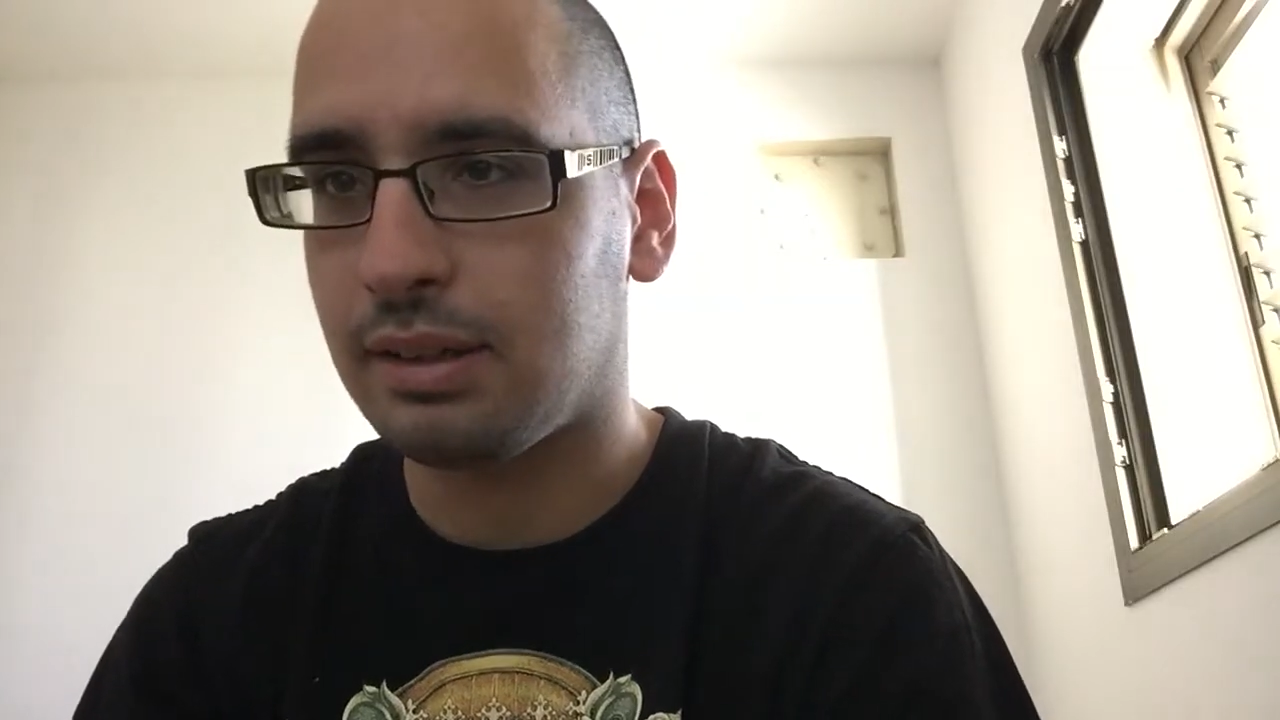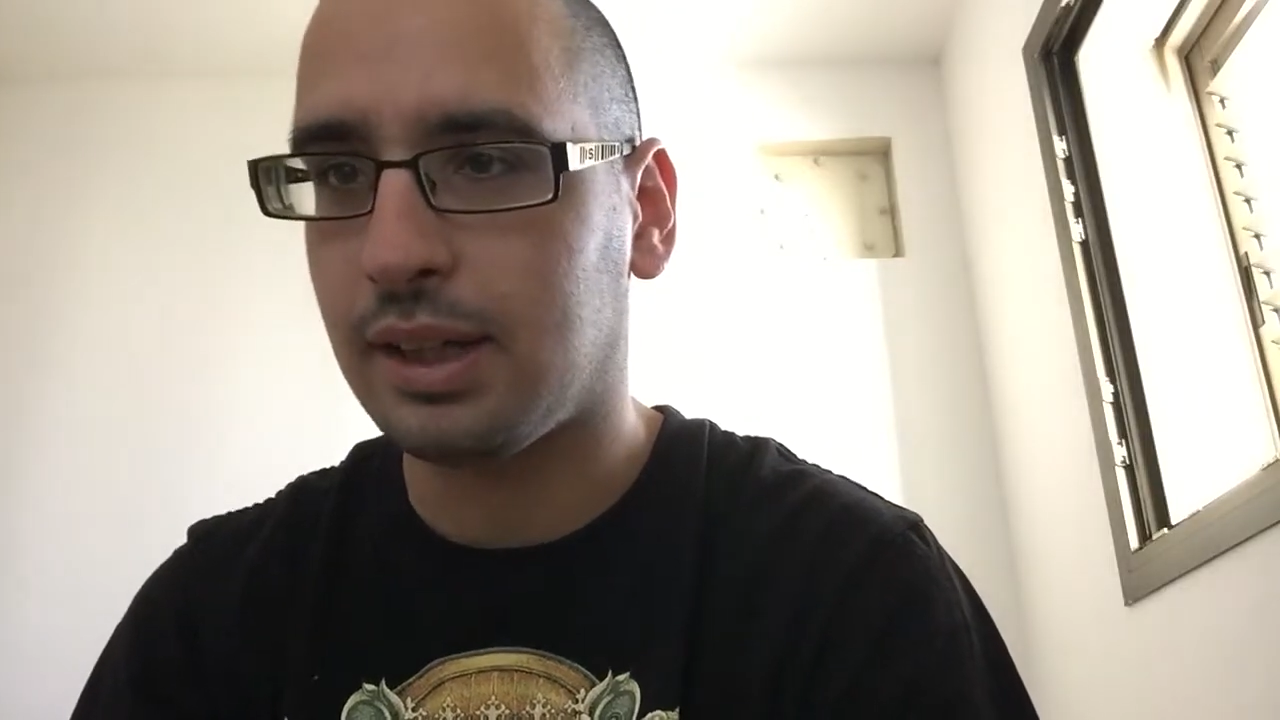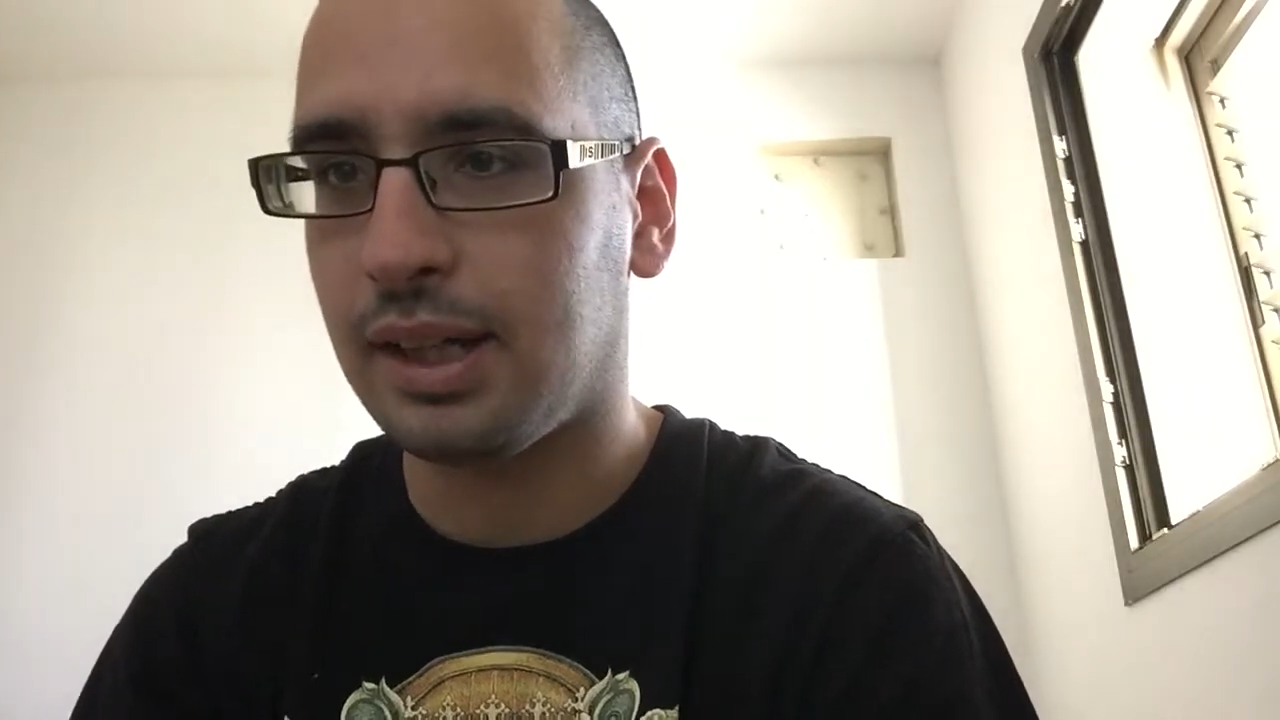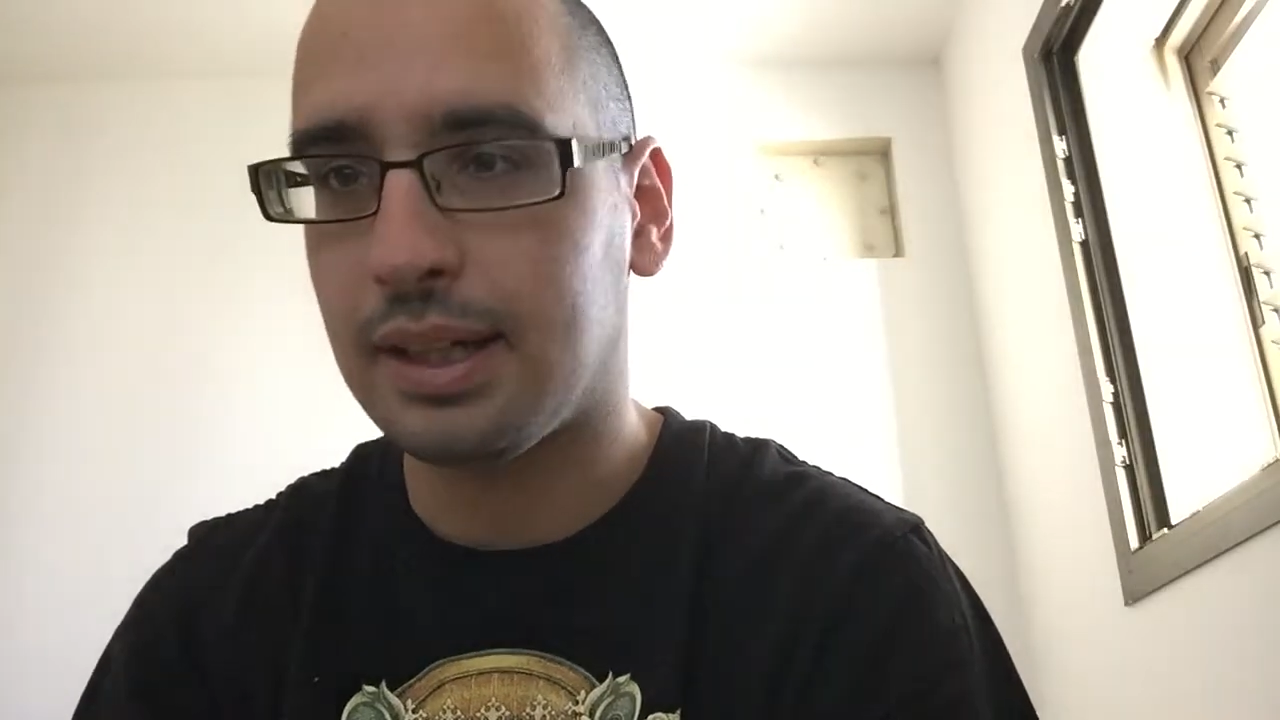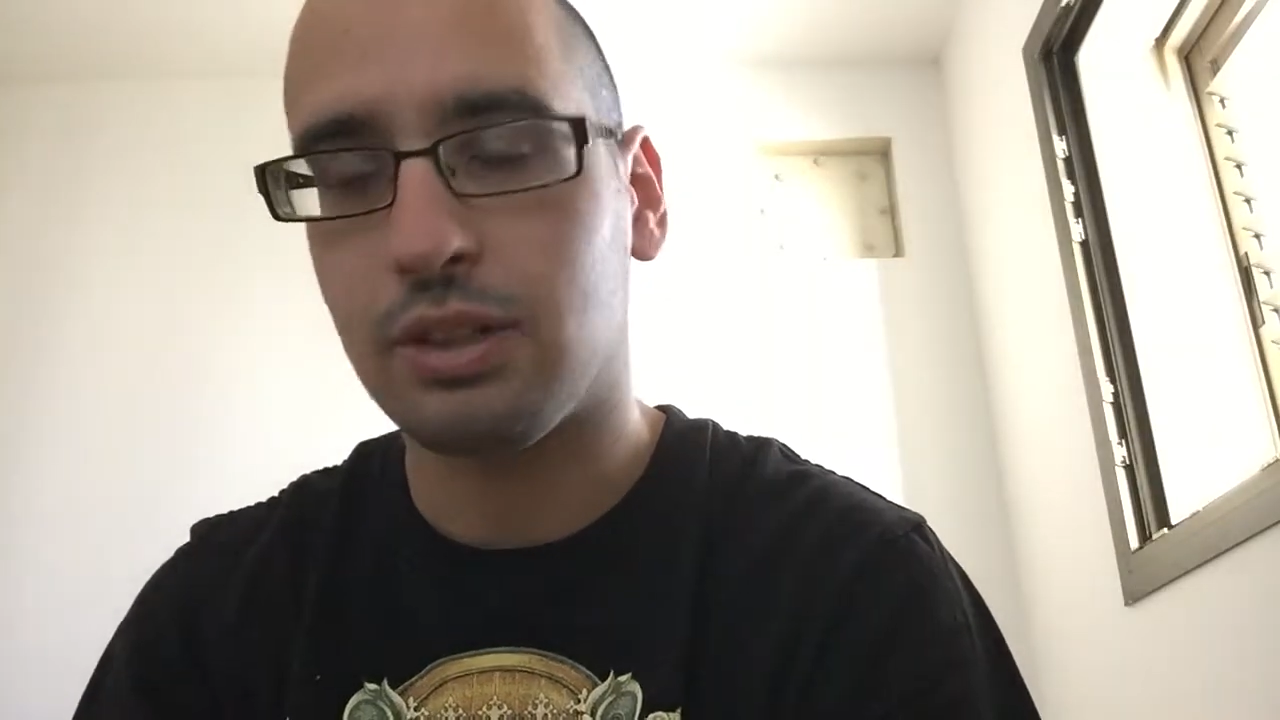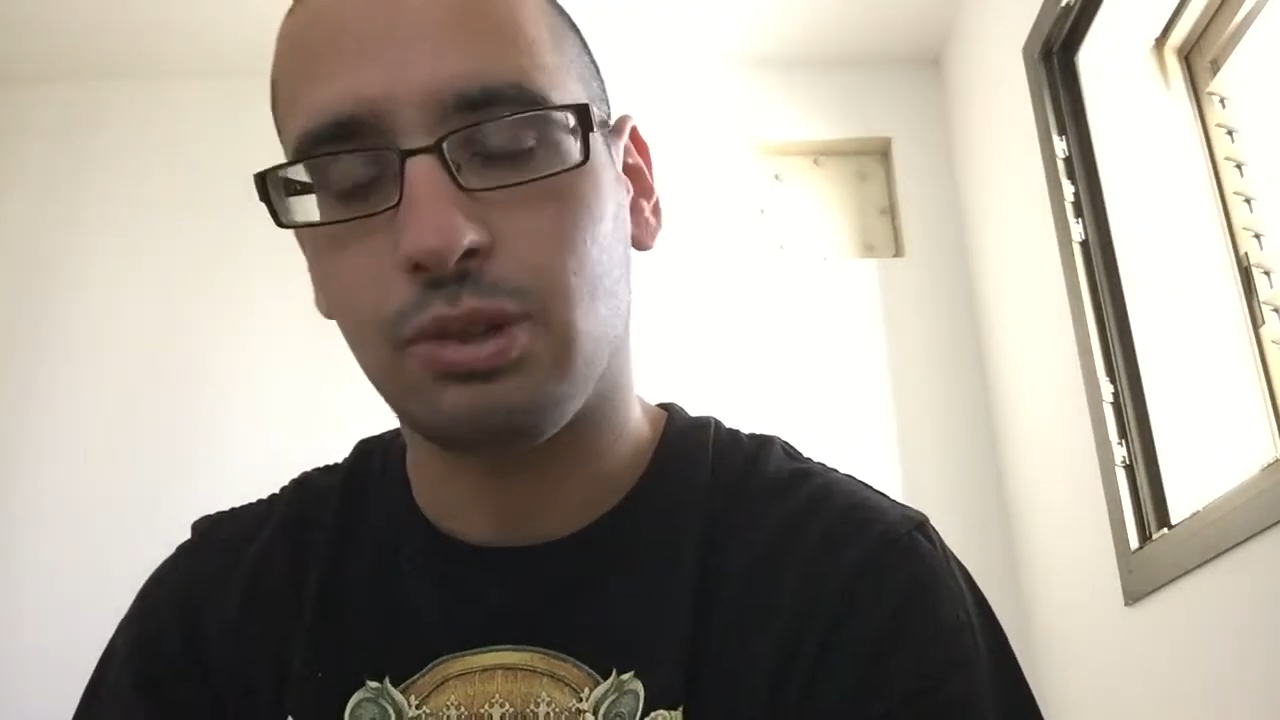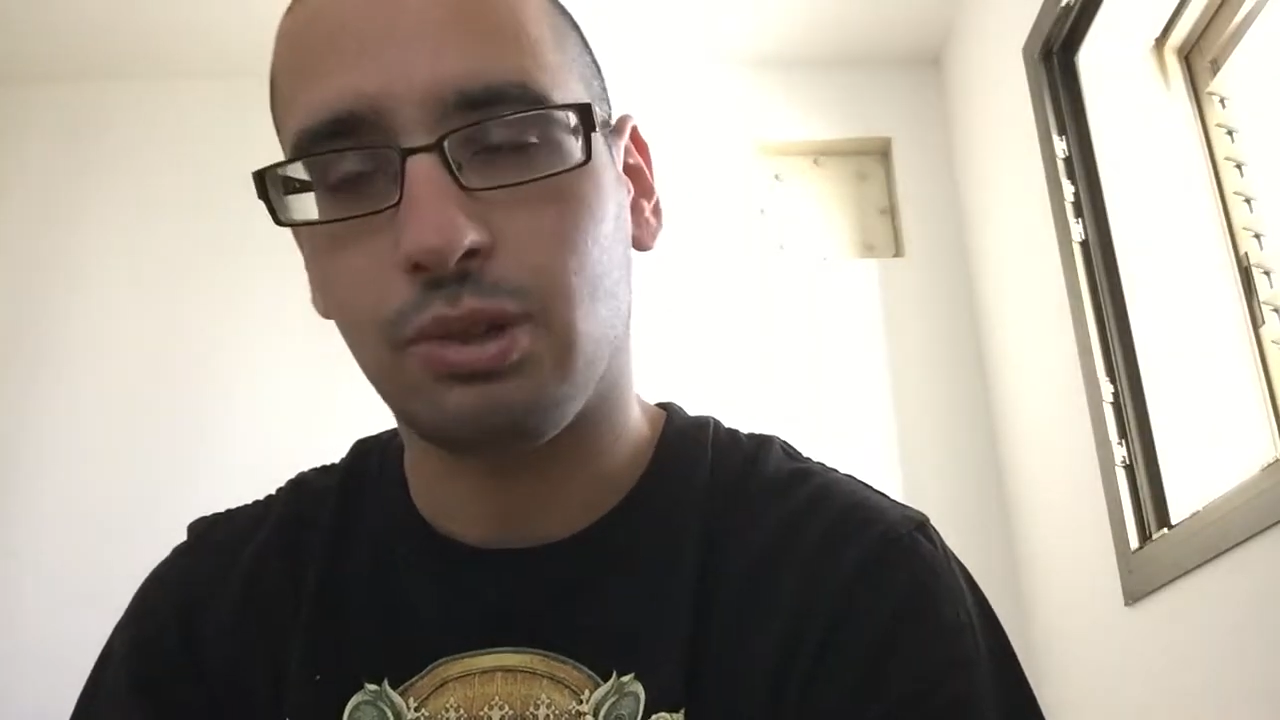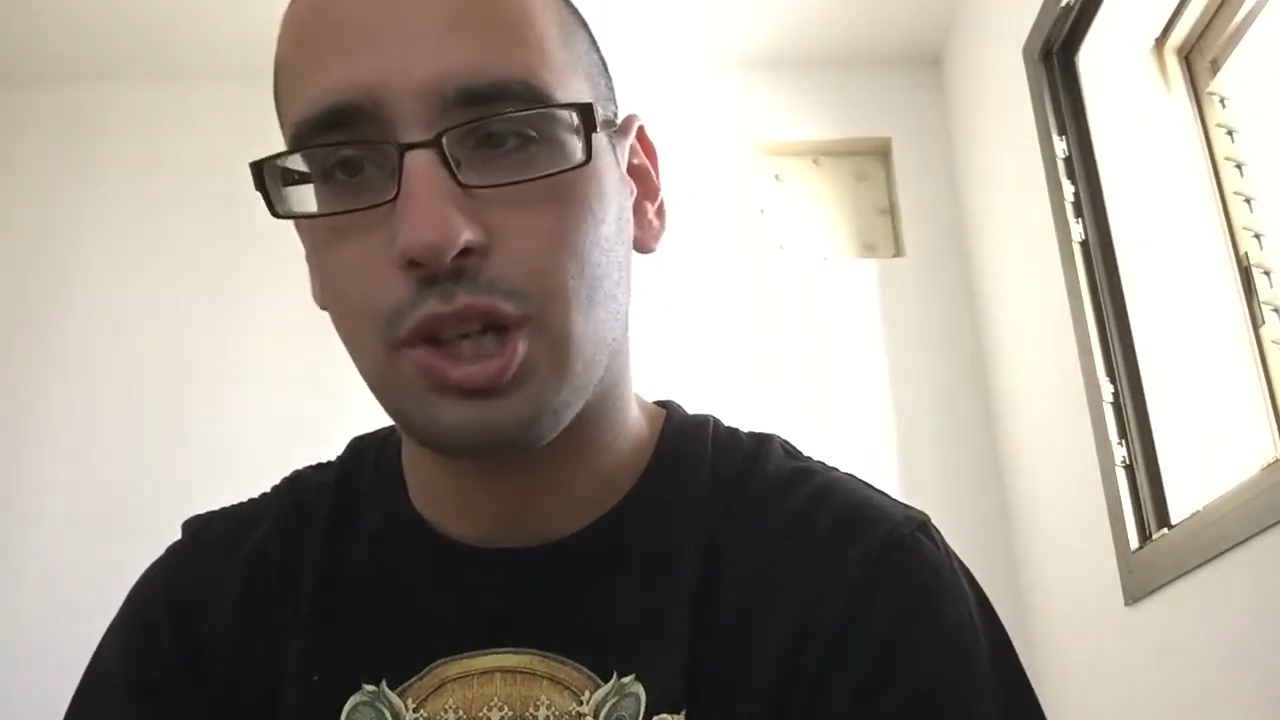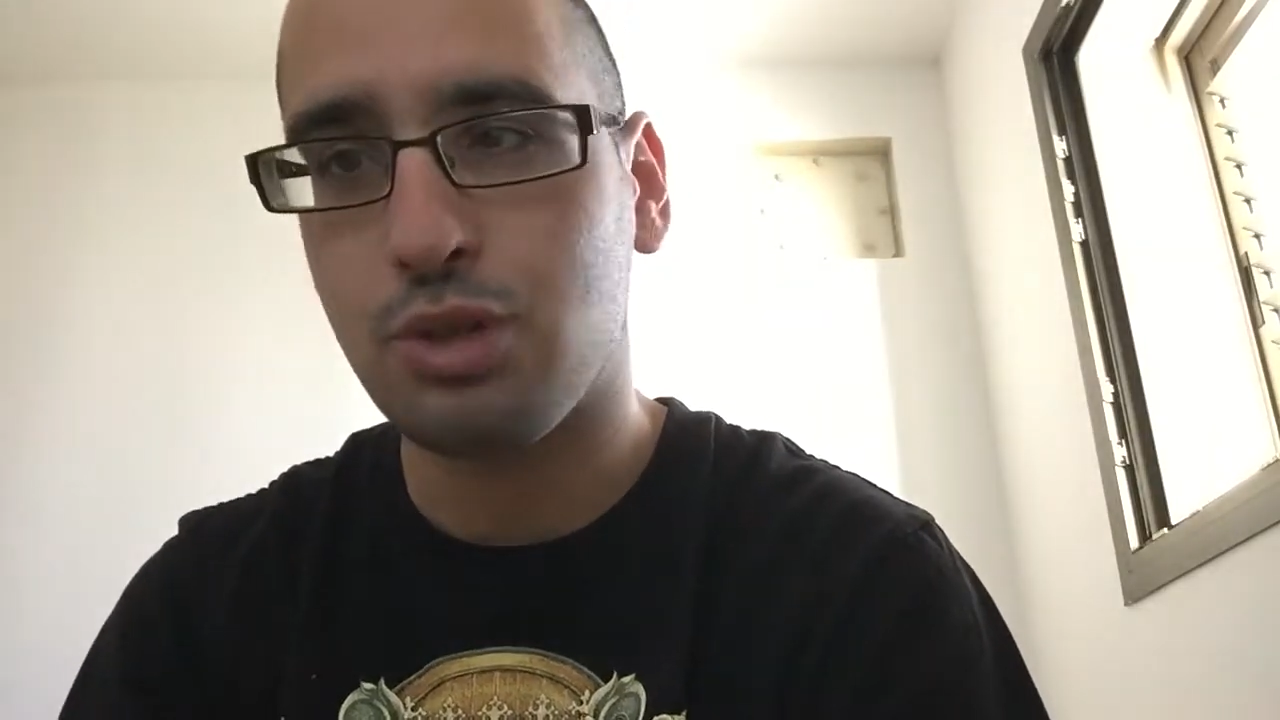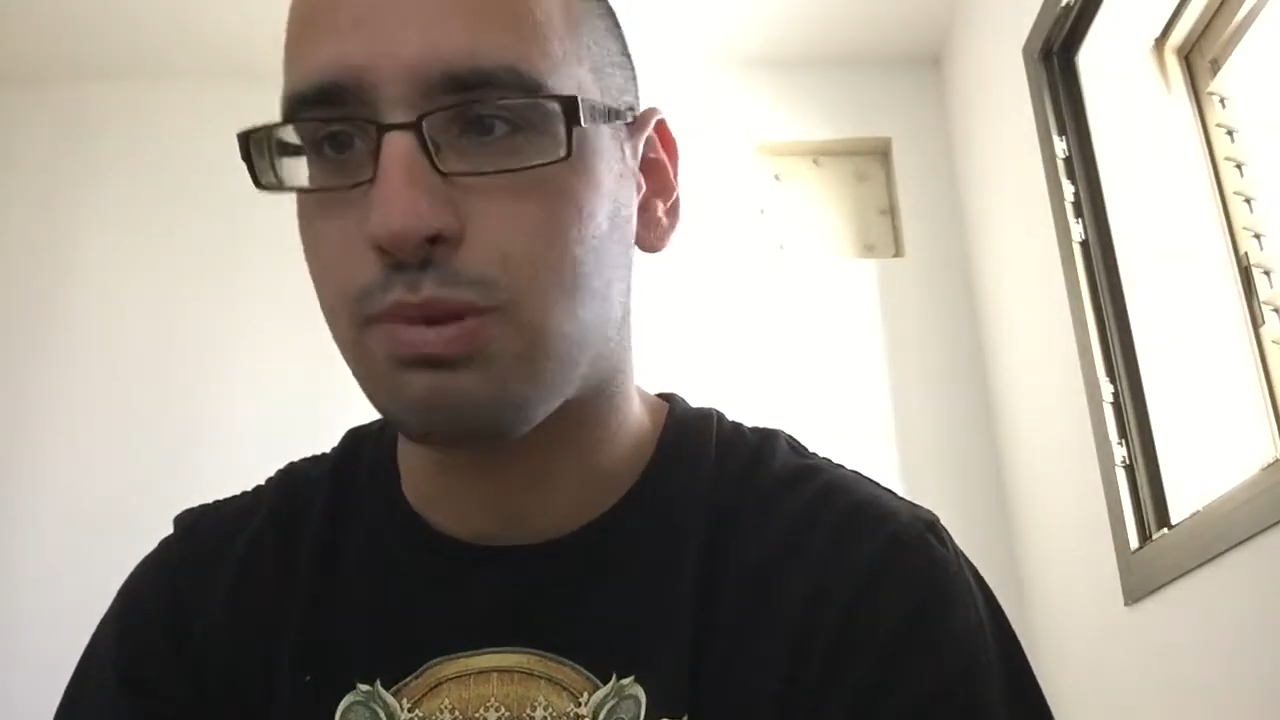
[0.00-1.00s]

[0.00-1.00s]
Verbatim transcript: Greek and Turkish